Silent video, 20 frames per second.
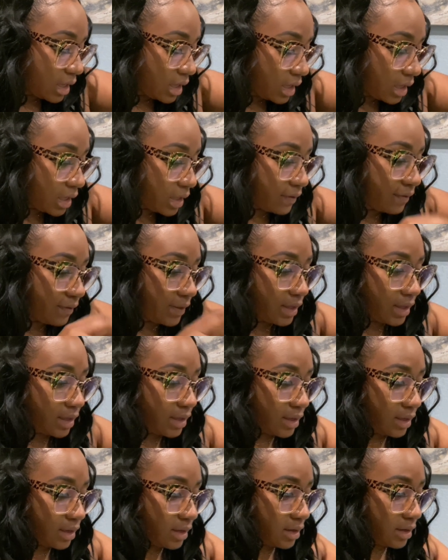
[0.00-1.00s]
And
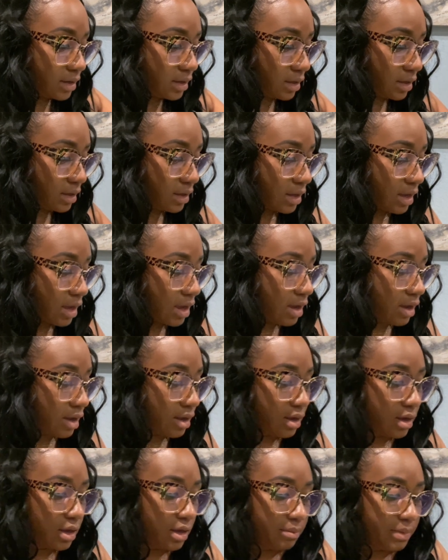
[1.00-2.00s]
then
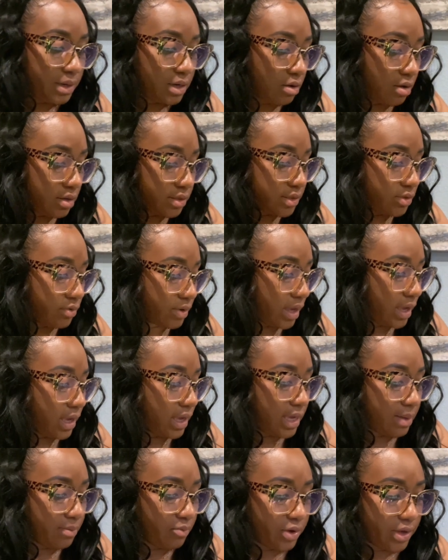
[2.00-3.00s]
it also
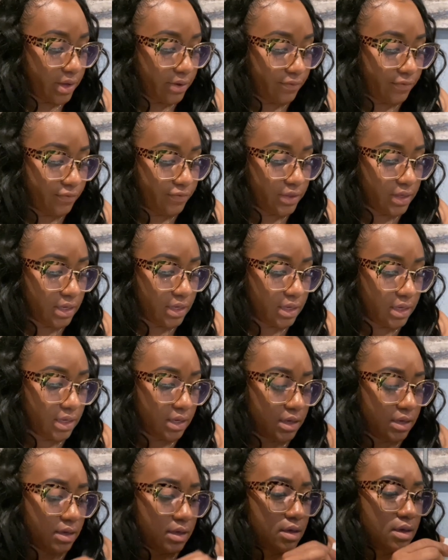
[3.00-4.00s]
came with
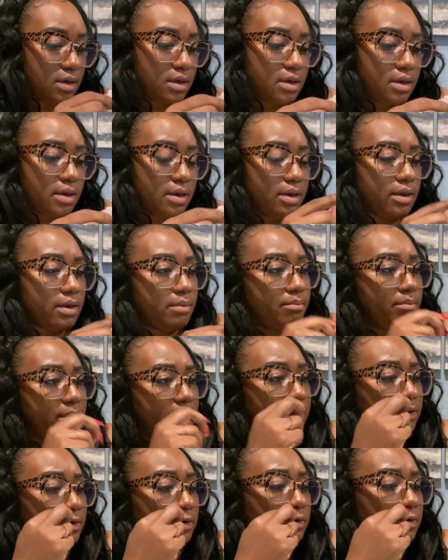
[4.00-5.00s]
the
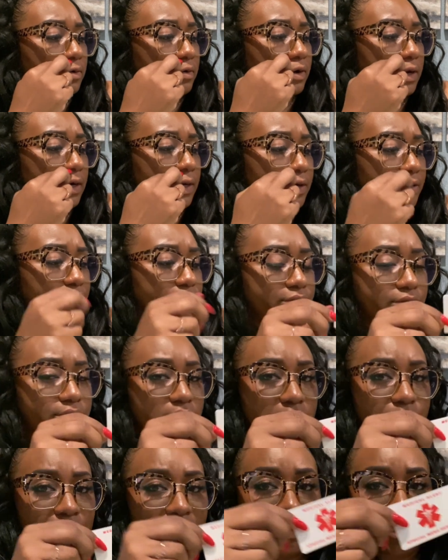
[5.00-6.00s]
medical alert
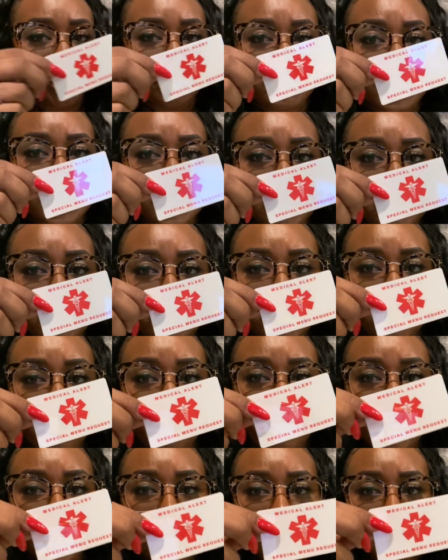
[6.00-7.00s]
special menu
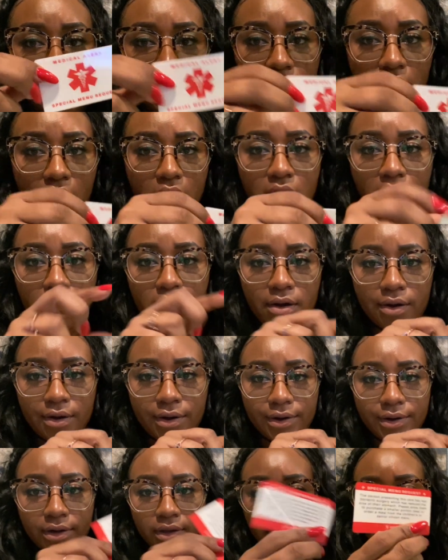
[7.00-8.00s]
request
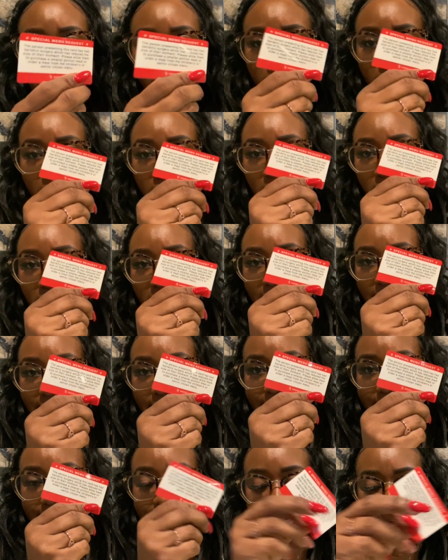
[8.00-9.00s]
card
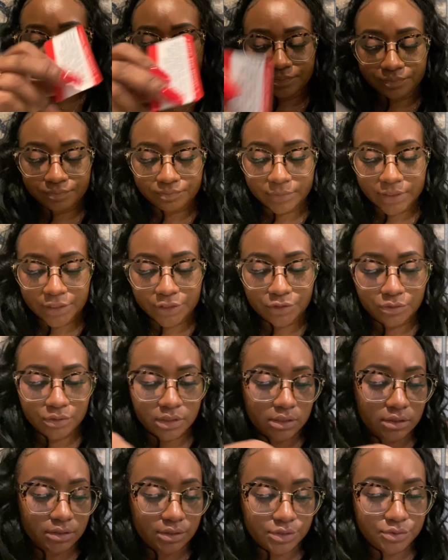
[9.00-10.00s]
that you
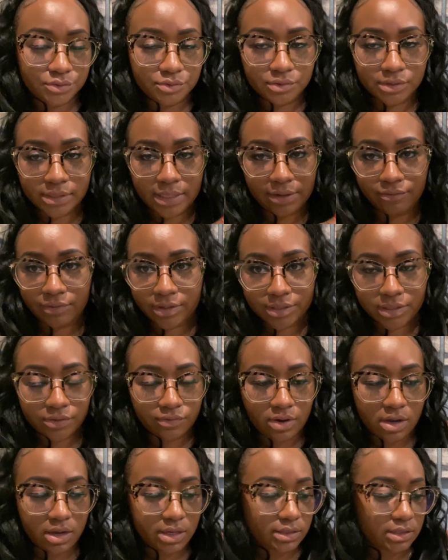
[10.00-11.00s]
can use at
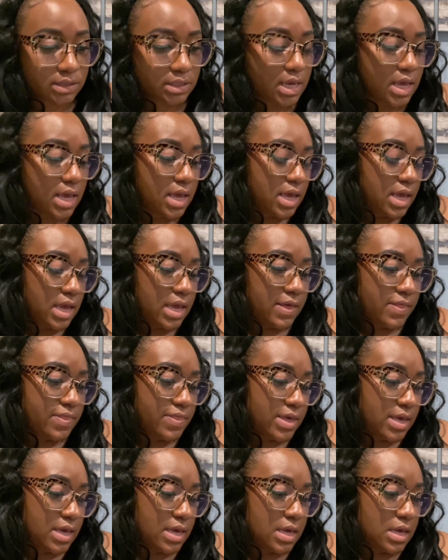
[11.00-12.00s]
restaurants, and
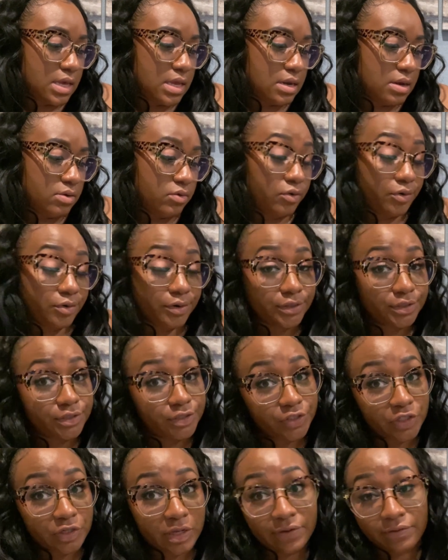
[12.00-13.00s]
then
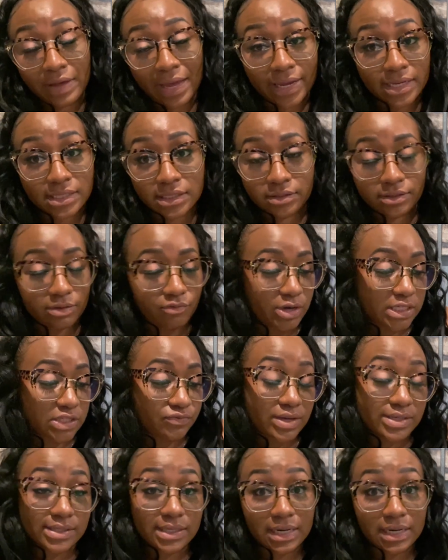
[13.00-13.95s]
I guess restaurants that